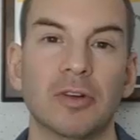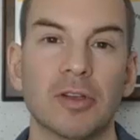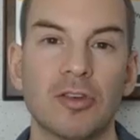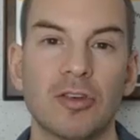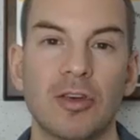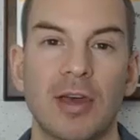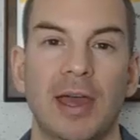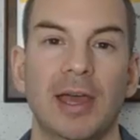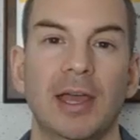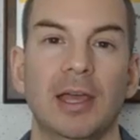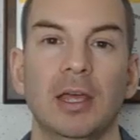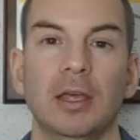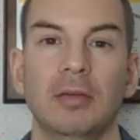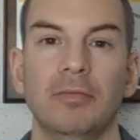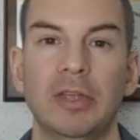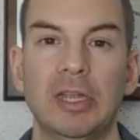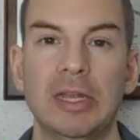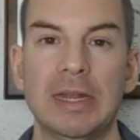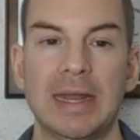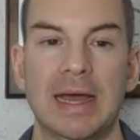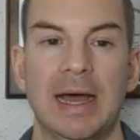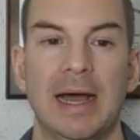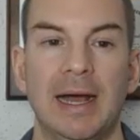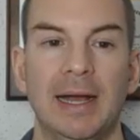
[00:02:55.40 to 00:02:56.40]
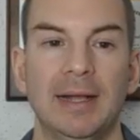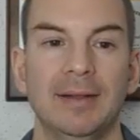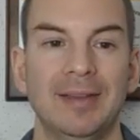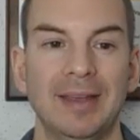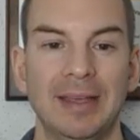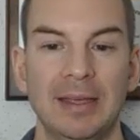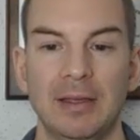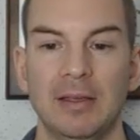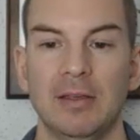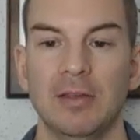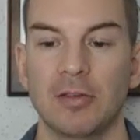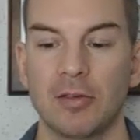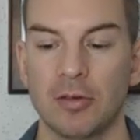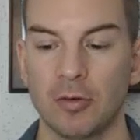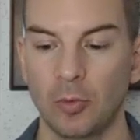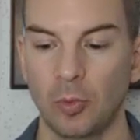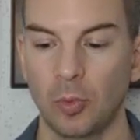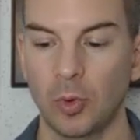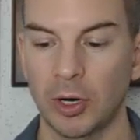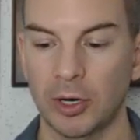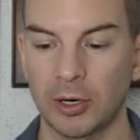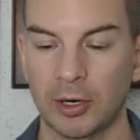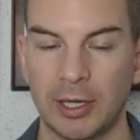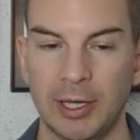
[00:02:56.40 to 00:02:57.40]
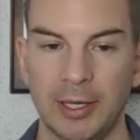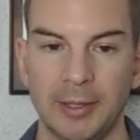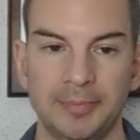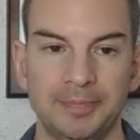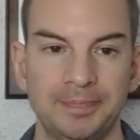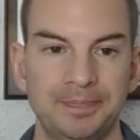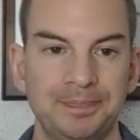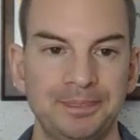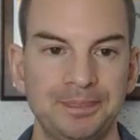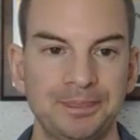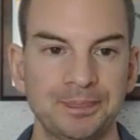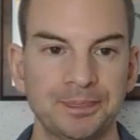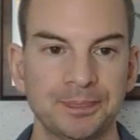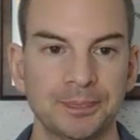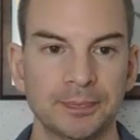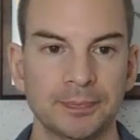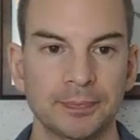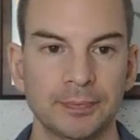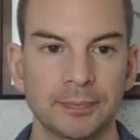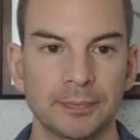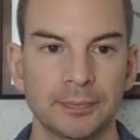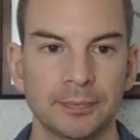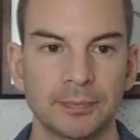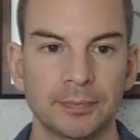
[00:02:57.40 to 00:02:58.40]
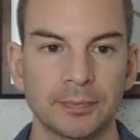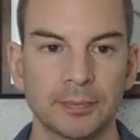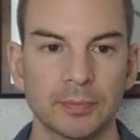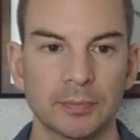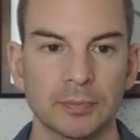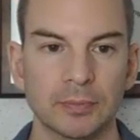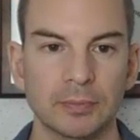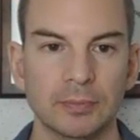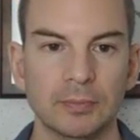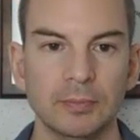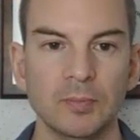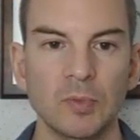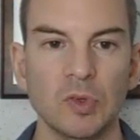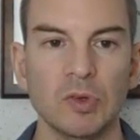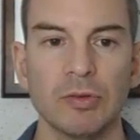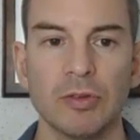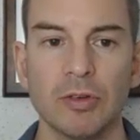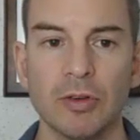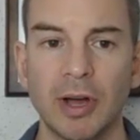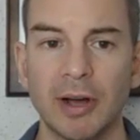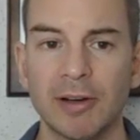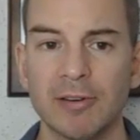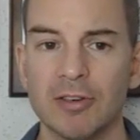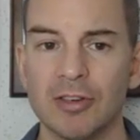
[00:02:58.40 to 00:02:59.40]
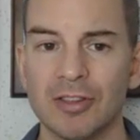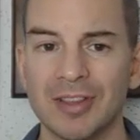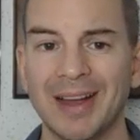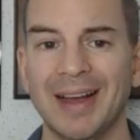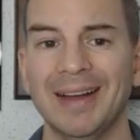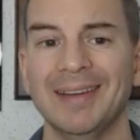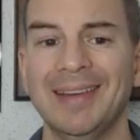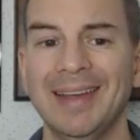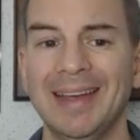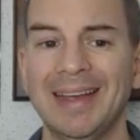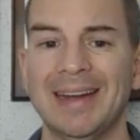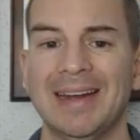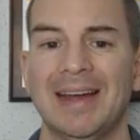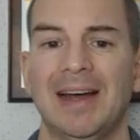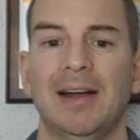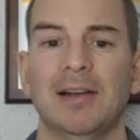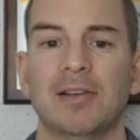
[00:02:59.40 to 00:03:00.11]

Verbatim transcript: and for checking that NAT is working. So our static